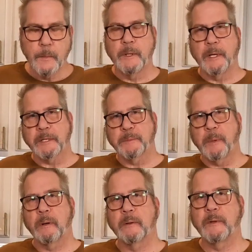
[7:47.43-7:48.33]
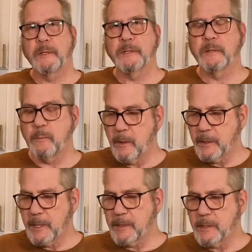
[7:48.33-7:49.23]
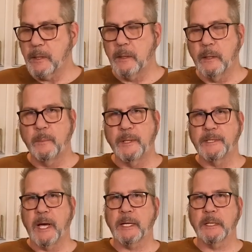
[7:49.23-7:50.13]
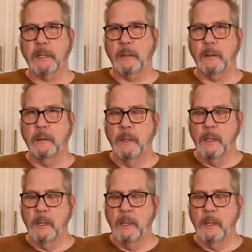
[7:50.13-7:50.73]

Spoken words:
The next part of this is where it gets a little bit technical,